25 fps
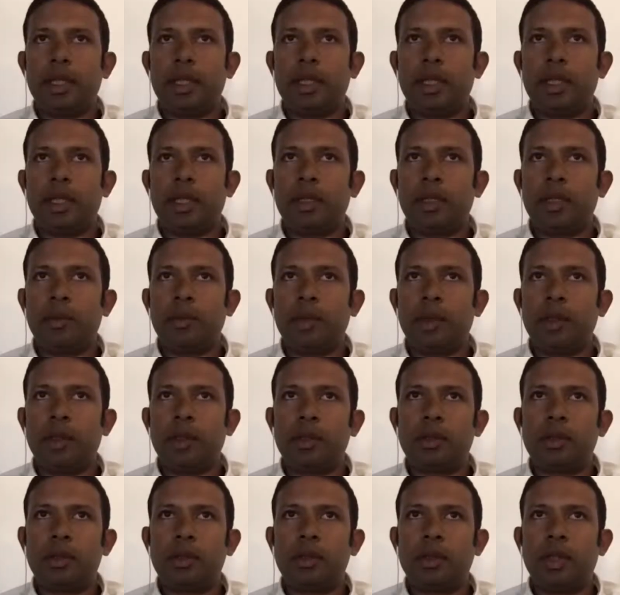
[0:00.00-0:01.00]
market
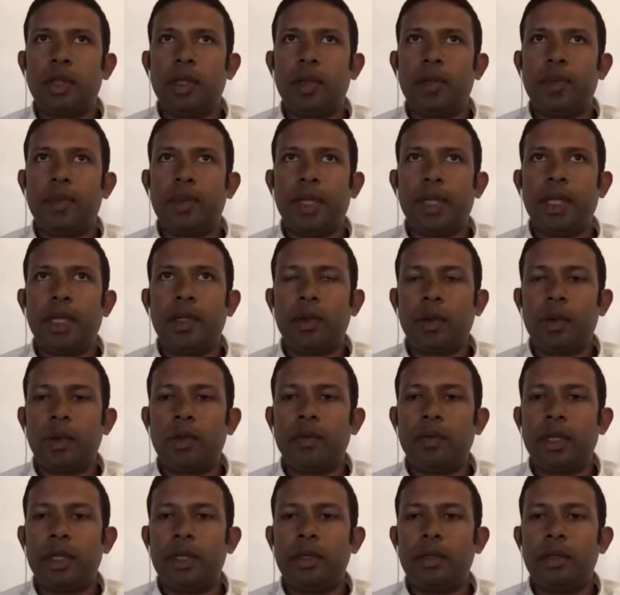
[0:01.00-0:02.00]
was
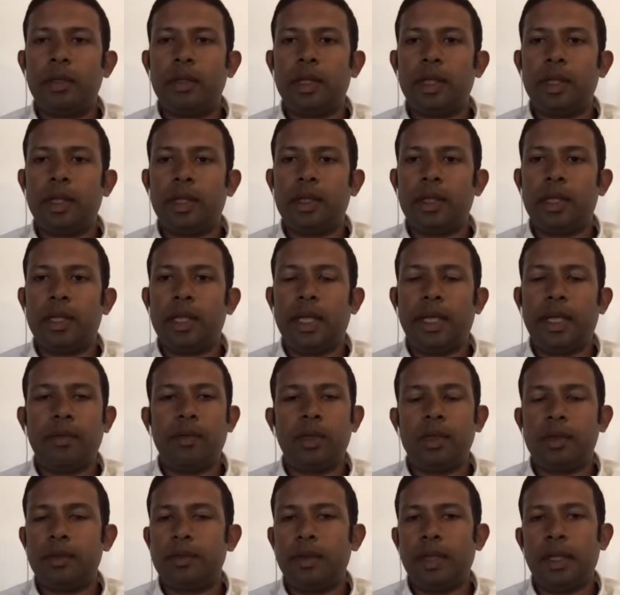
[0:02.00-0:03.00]
pre-COVID, there
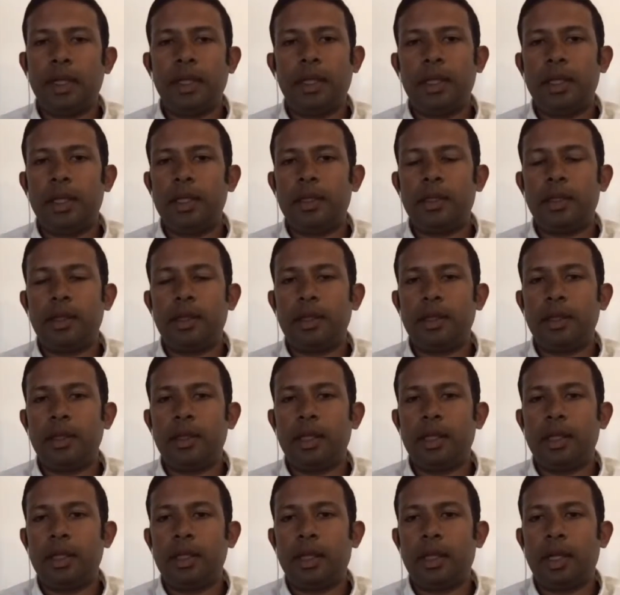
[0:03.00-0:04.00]
was very little.
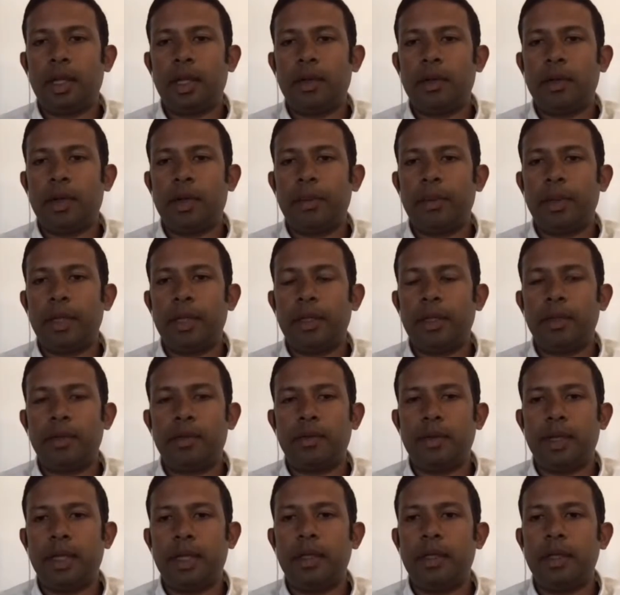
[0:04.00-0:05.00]

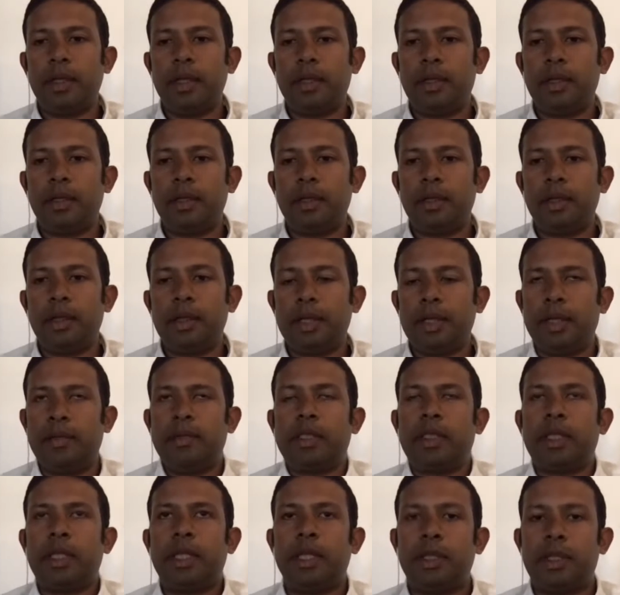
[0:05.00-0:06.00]
There's very little. There
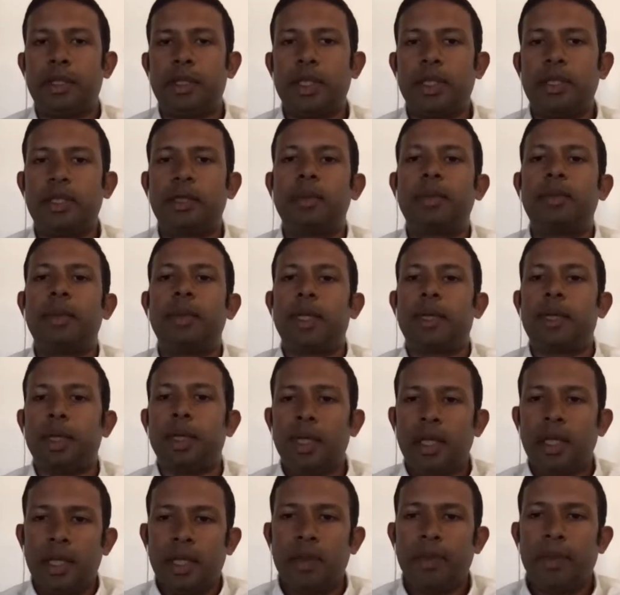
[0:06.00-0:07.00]
was interest, but
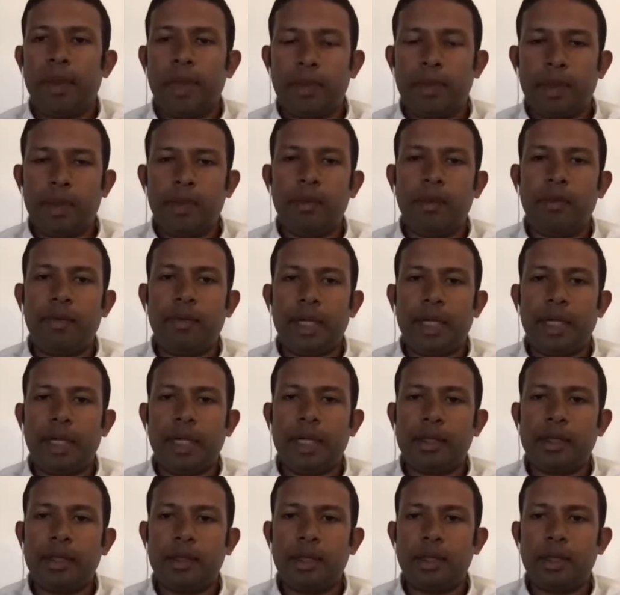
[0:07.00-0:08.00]
people were
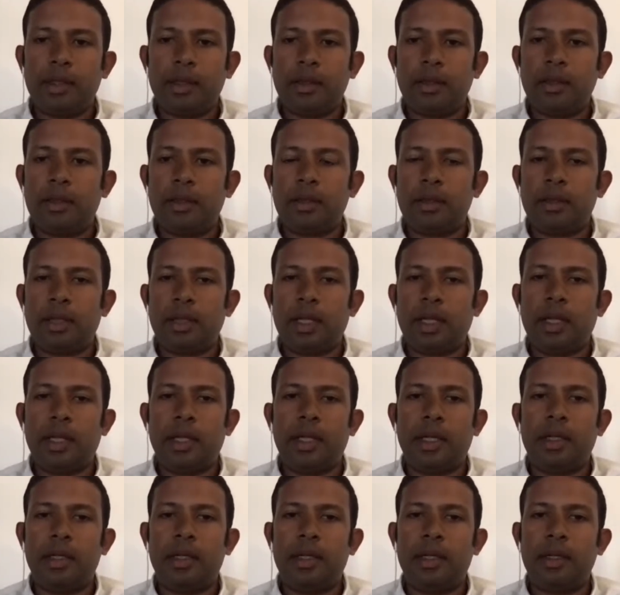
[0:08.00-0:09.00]
very hesitant,
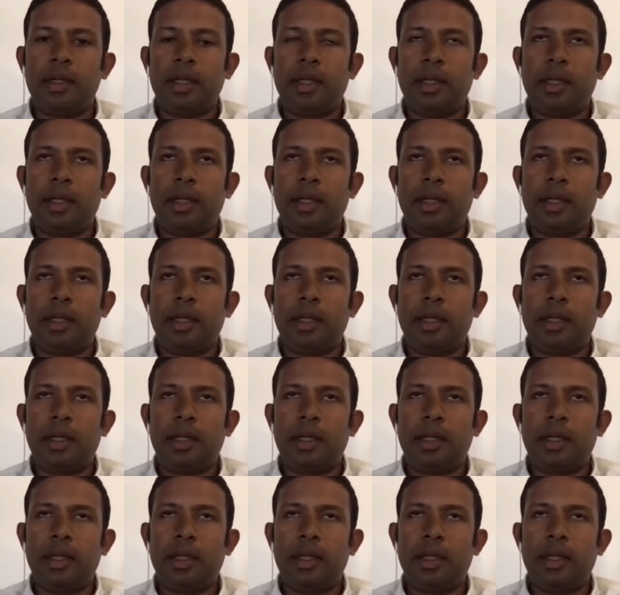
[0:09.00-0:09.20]
and